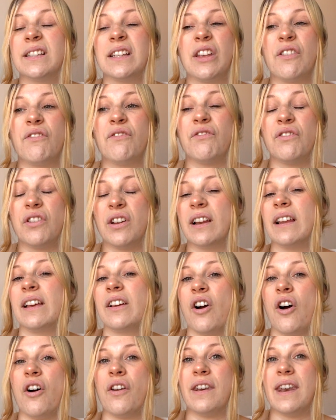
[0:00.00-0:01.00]
and you've really
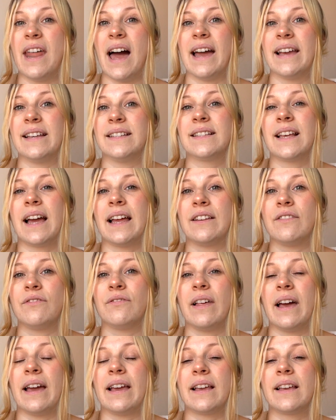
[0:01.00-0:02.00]
got a nice kind of
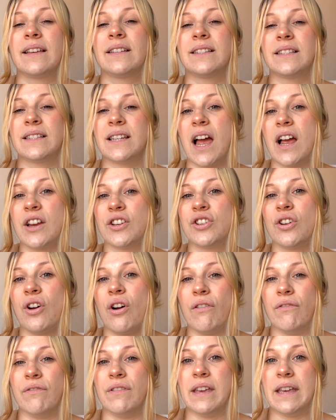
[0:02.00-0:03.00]
like stash
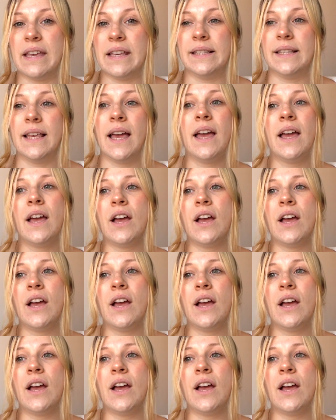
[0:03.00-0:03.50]
of these